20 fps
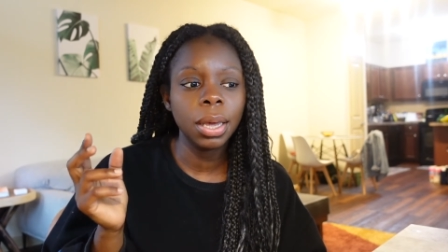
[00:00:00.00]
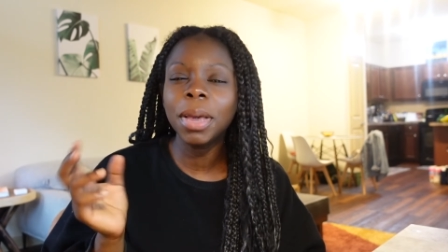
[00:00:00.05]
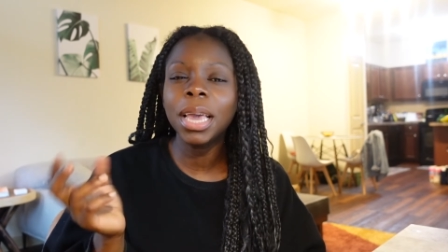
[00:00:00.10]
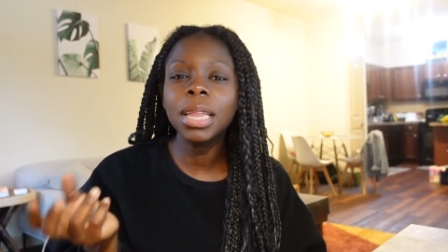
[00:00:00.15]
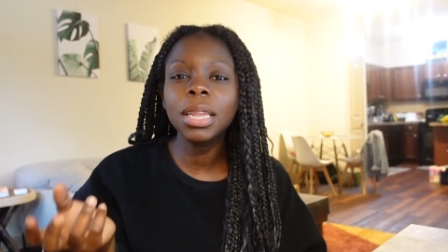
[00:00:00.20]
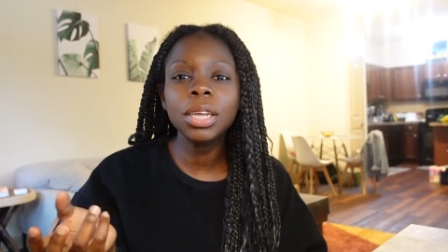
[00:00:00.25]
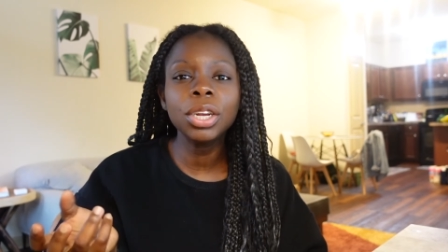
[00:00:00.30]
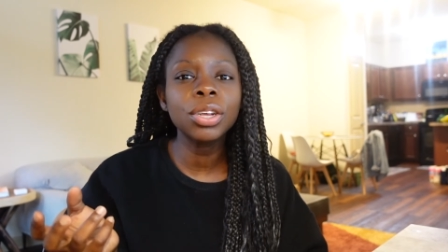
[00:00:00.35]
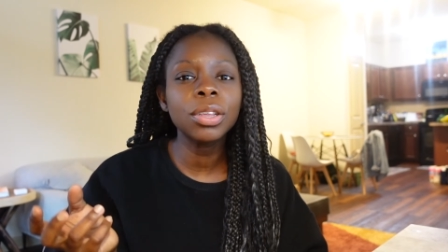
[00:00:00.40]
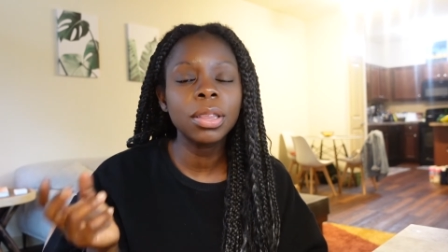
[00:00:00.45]

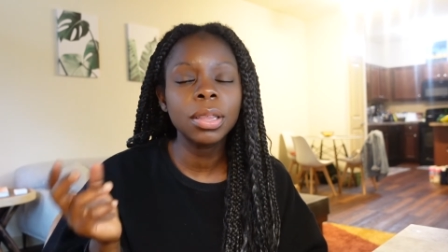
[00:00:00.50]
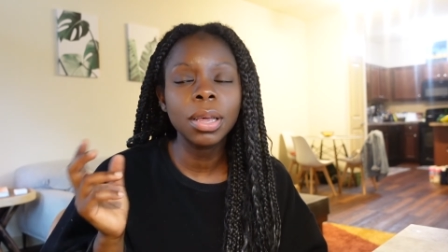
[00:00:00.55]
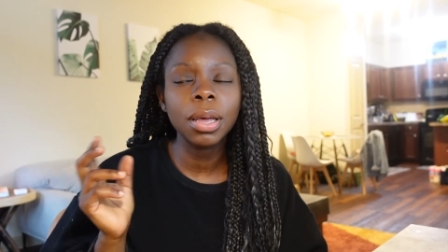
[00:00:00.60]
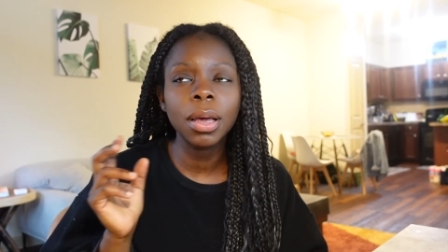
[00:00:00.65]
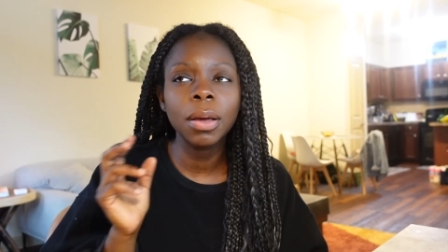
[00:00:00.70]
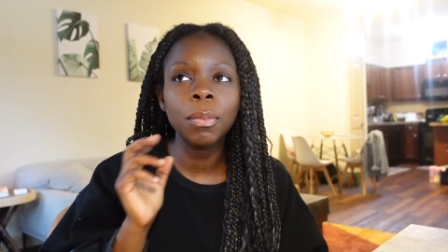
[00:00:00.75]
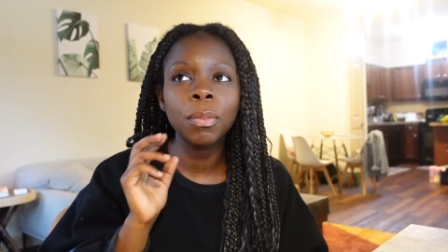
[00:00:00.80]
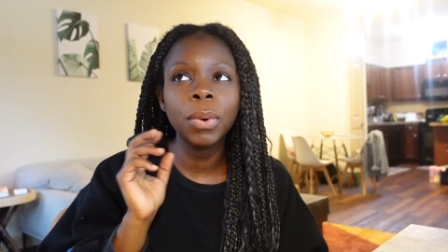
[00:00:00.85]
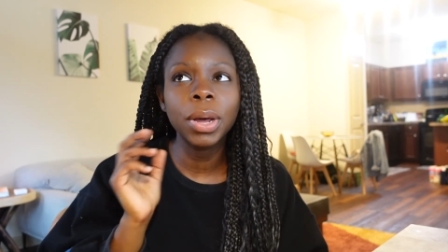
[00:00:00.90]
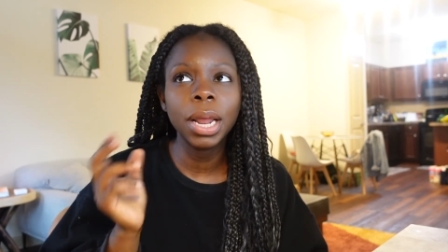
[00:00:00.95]
Mainly just
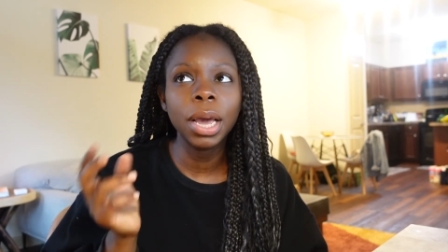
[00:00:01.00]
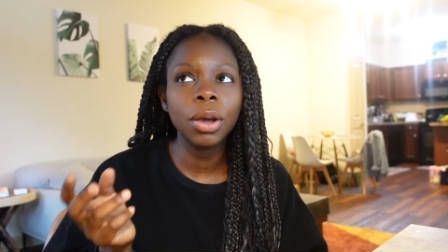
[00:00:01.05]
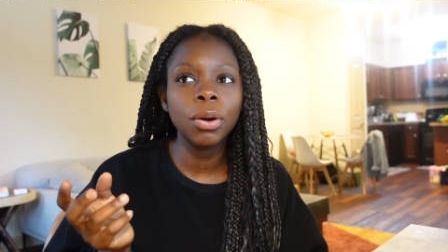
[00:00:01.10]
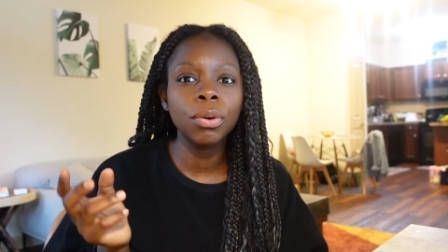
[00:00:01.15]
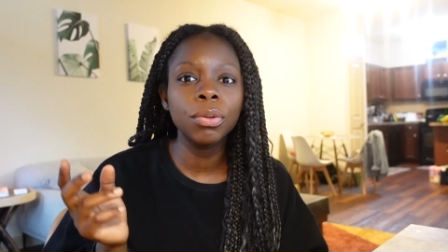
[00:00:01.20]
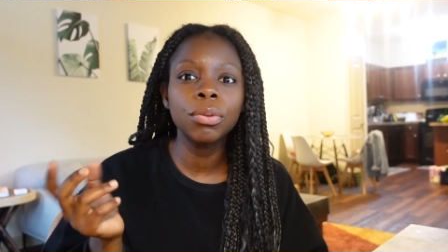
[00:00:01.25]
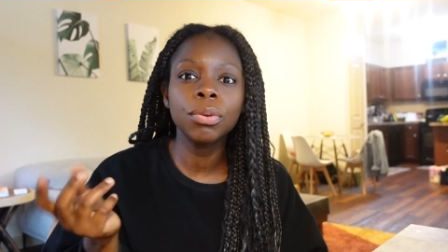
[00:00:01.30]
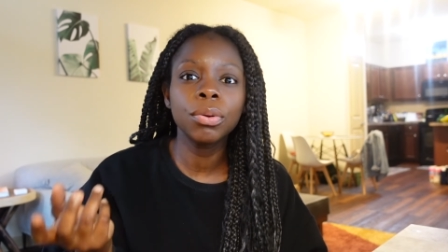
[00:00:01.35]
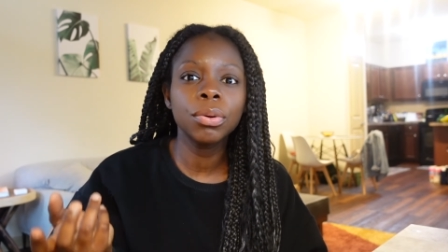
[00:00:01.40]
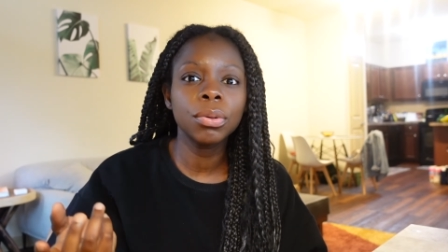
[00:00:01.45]
when I
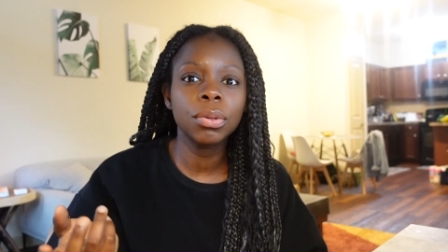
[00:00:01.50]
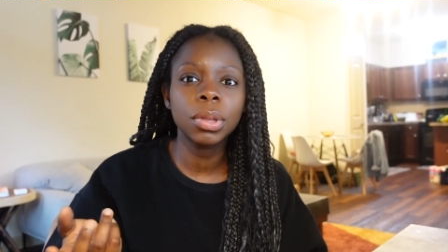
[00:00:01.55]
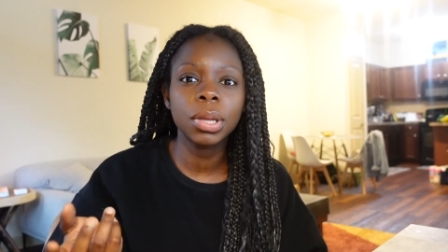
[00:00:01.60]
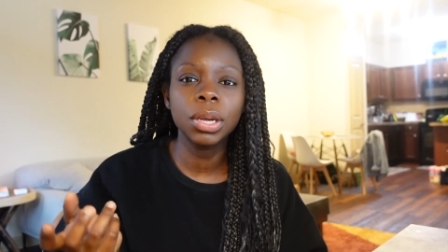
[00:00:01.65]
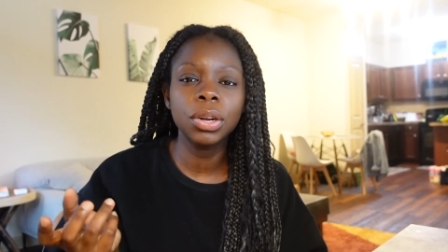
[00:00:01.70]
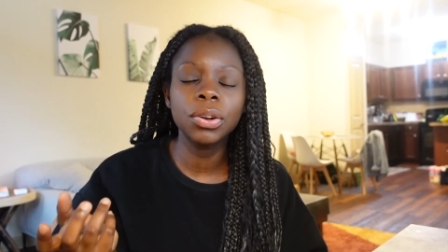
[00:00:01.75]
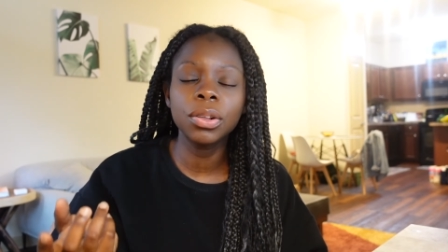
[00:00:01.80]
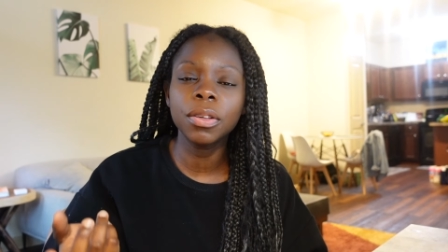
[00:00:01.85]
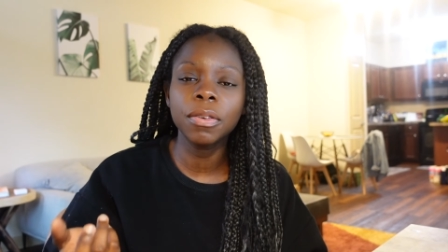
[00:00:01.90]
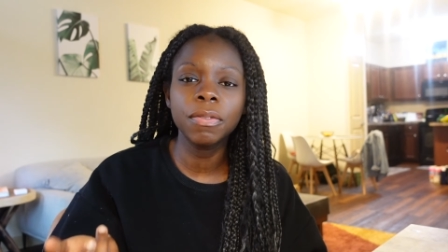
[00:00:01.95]
go through those
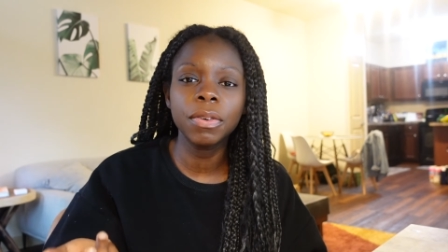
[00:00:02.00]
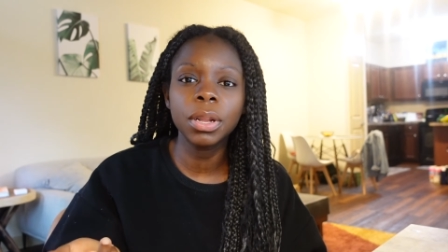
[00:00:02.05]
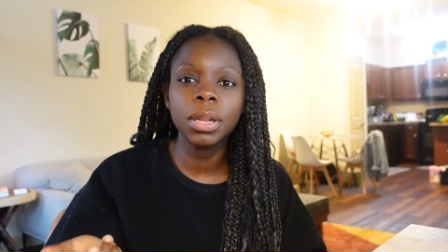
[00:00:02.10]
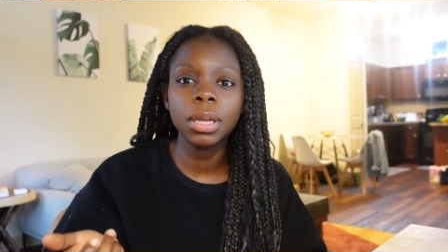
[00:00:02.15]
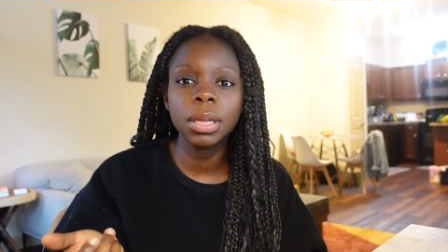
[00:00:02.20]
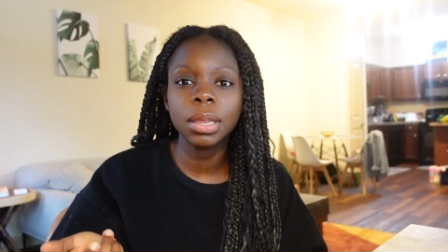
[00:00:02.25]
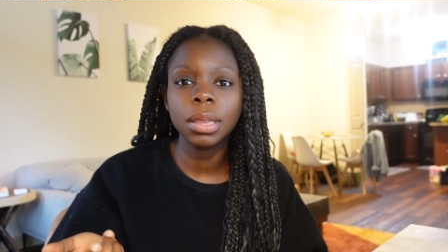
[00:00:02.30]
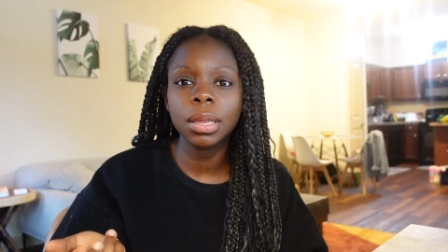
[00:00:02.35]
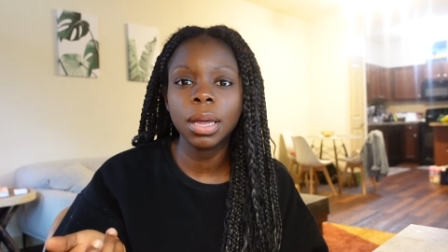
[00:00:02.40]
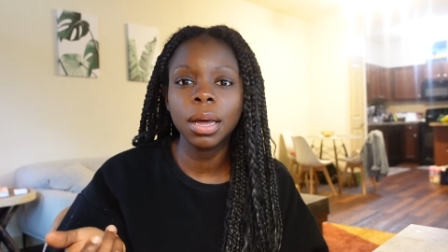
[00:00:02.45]
stages of
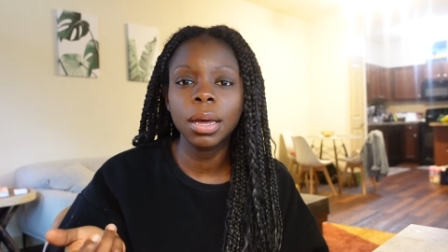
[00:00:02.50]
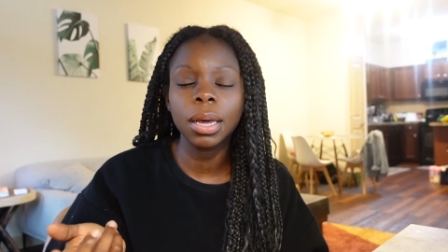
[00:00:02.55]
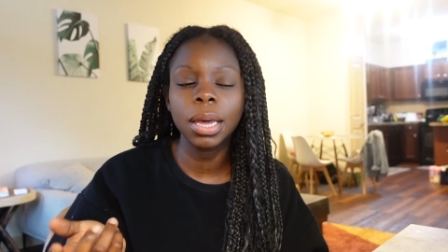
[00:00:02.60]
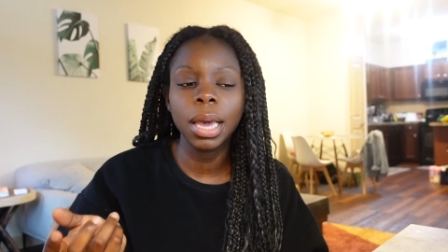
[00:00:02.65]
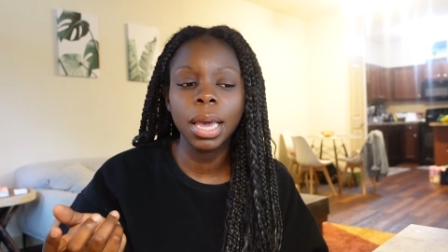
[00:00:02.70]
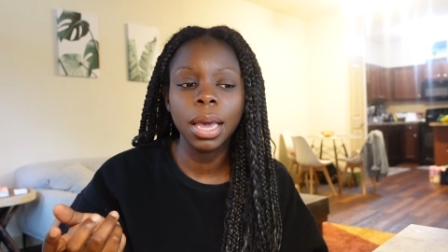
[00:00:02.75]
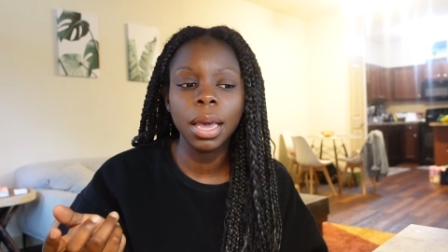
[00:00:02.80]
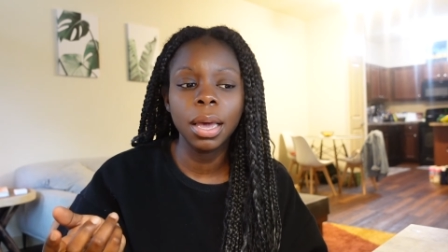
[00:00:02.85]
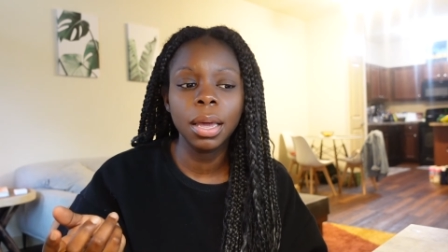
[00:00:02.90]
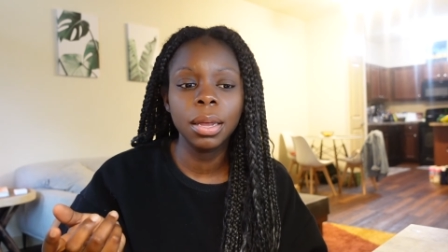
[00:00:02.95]
feeling
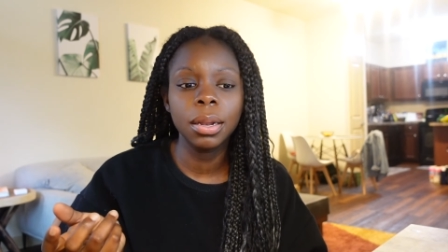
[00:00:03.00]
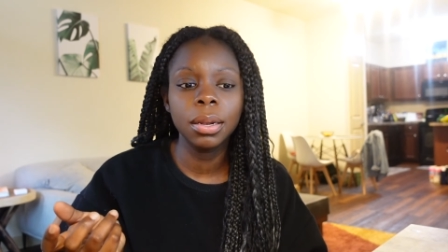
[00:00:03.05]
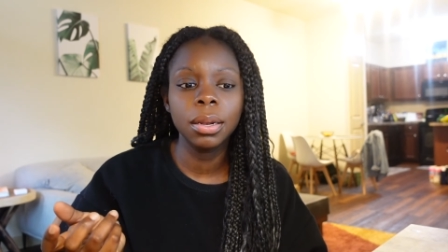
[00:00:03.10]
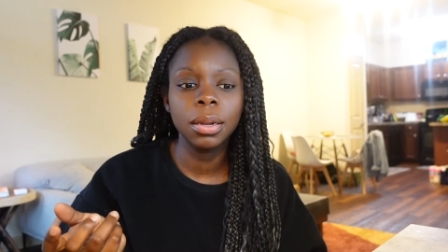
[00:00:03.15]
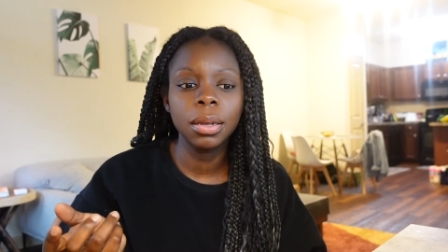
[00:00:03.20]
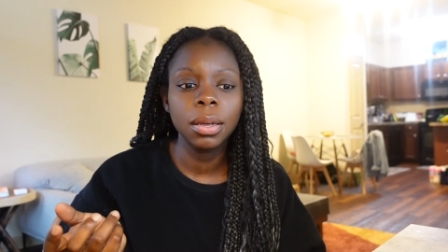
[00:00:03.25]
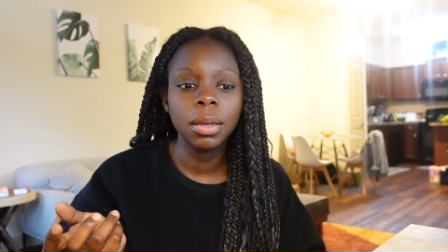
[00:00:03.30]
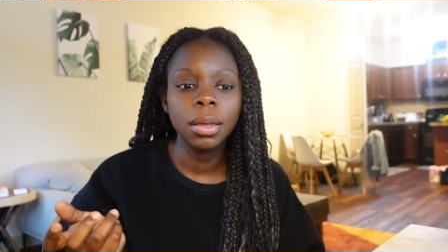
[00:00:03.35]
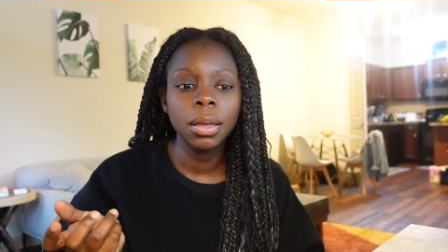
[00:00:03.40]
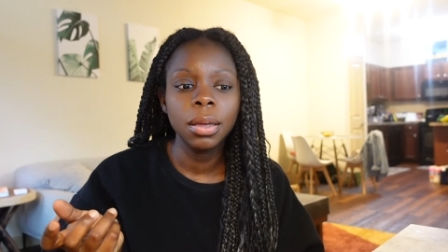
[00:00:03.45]
stuck
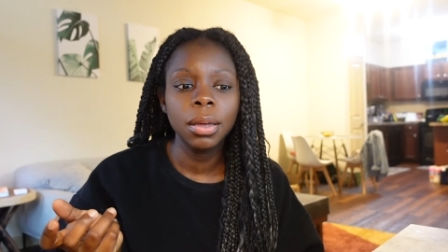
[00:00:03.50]
and